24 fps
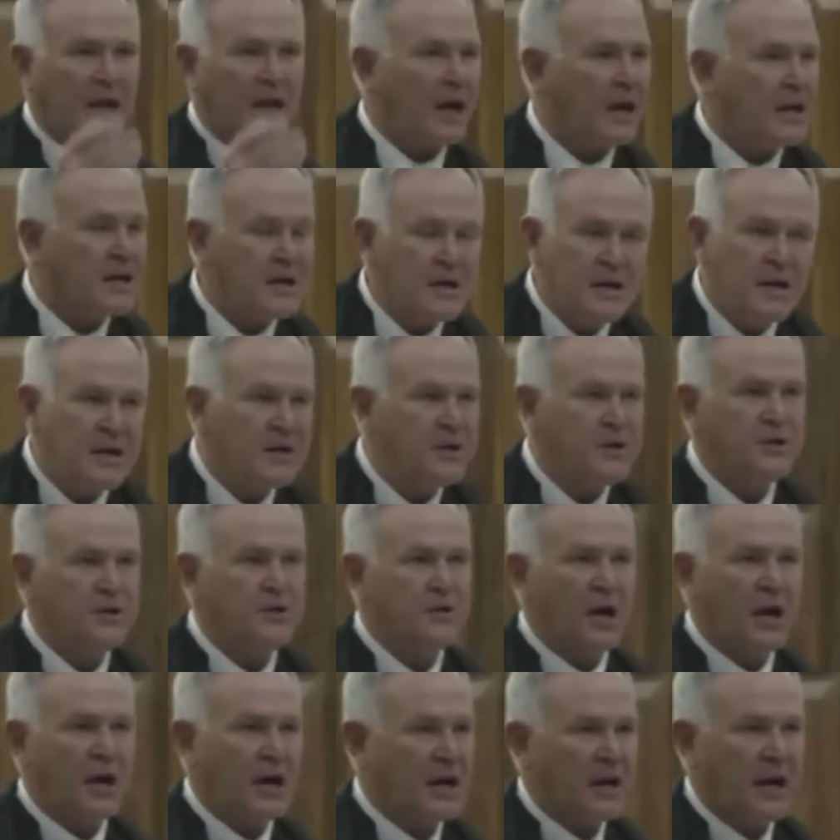I hear you.
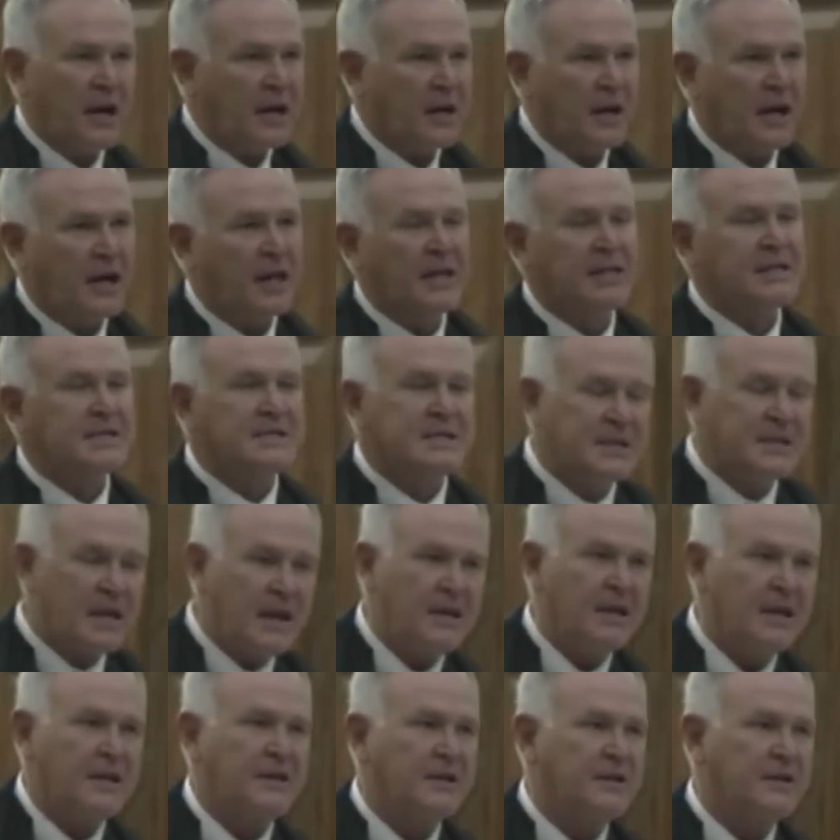I understand
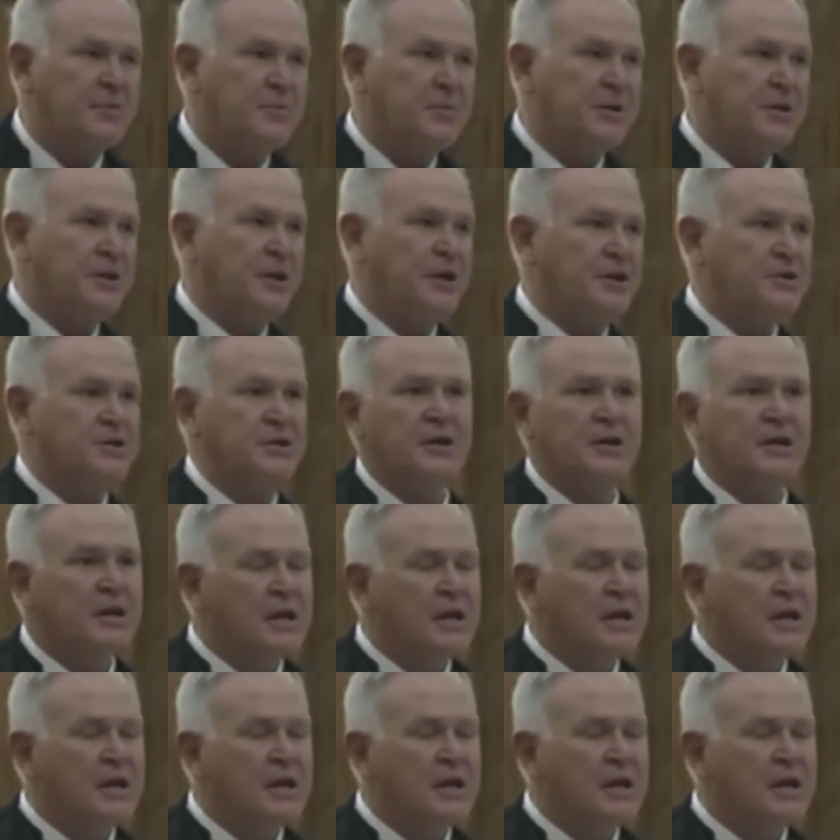that interpretation.